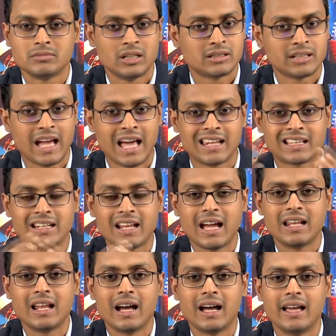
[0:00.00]
let us say
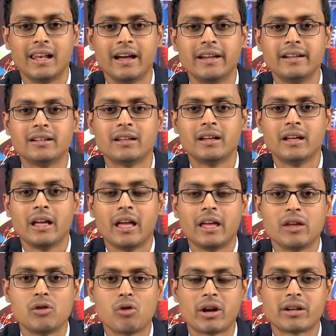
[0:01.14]
alkynyl halide,
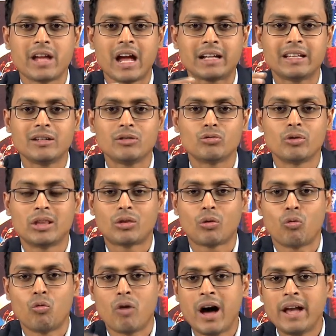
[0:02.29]
you are reacting with
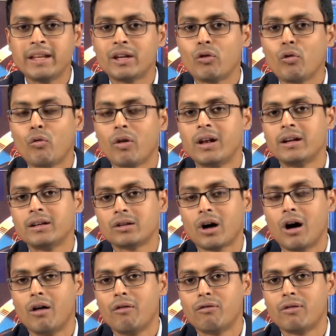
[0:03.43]
one equivalent
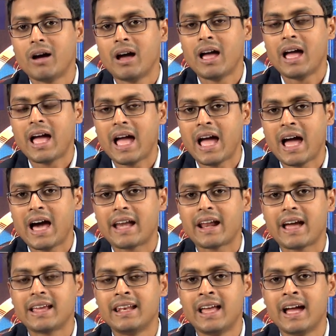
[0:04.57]
of
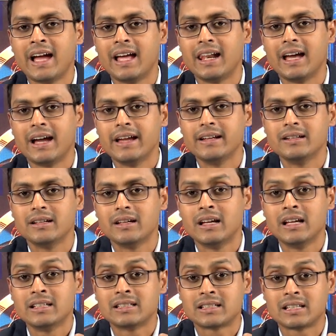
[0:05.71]
aryl halide.
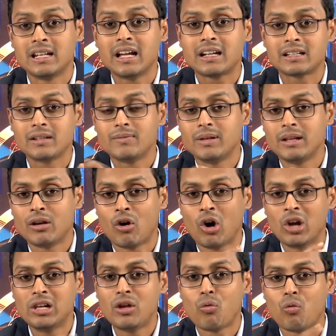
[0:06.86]
Selectively
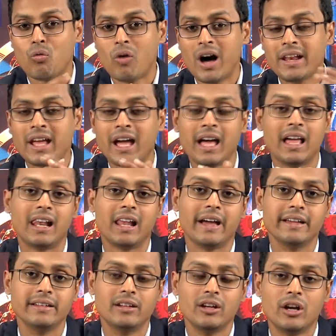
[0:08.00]
only one
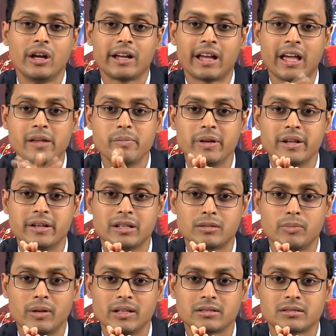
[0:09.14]
halide can be
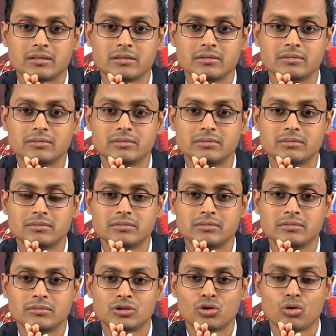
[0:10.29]
displaced.
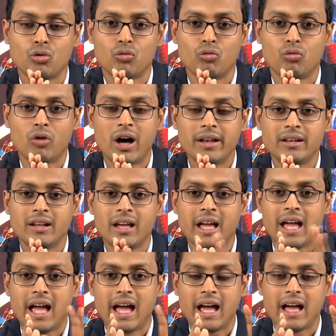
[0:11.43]
So, one
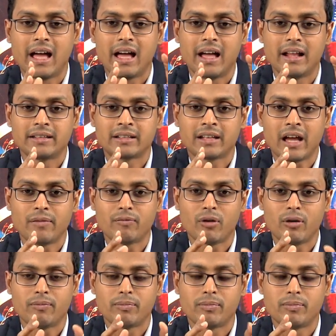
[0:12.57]
type
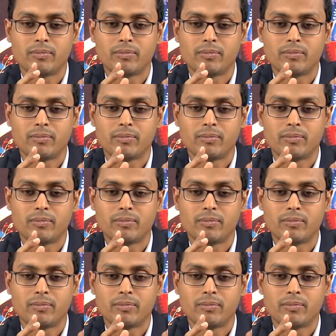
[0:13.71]
of